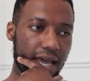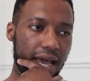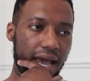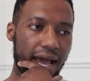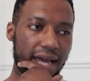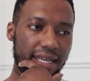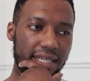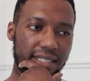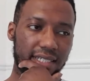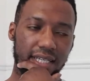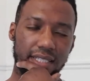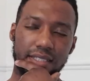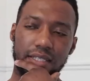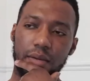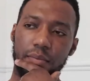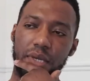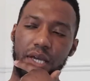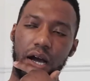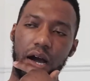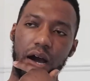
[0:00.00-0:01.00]
and he said to
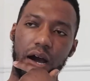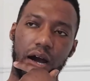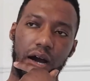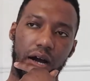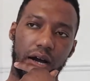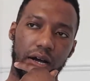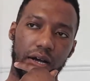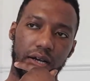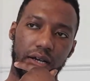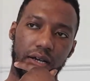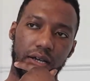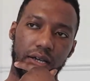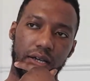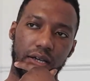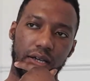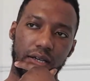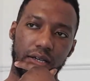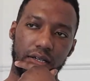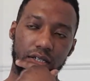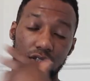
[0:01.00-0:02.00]
me, ah,
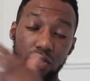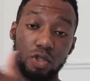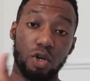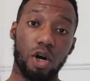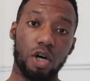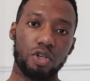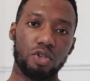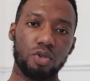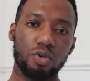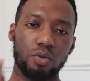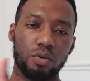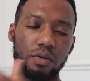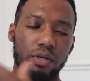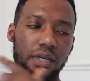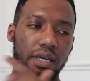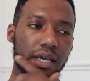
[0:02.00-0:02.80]
because he's got a U,